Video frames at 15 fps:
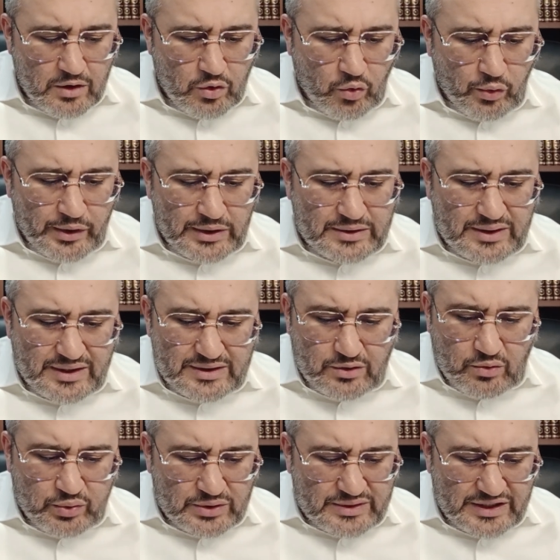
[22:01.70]
With
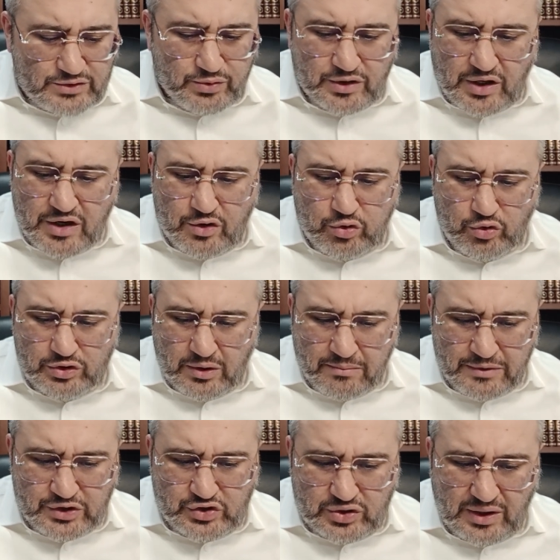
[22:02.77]
this we conclude the
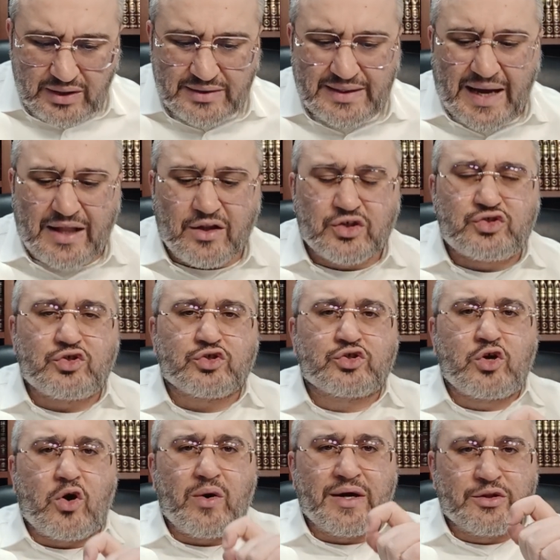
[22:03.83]
Mishnah. Now let's
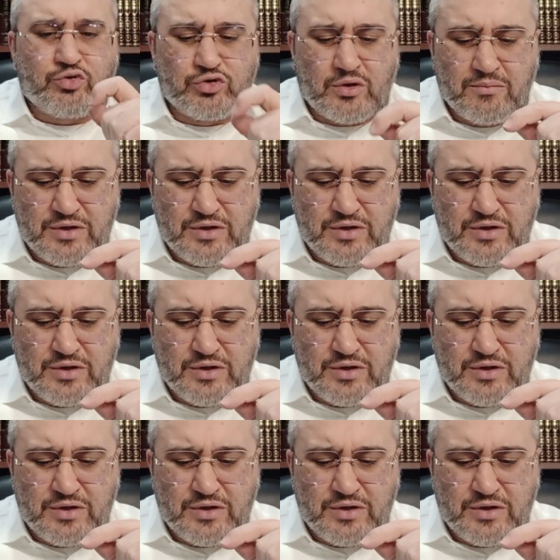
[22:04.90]
just go and do the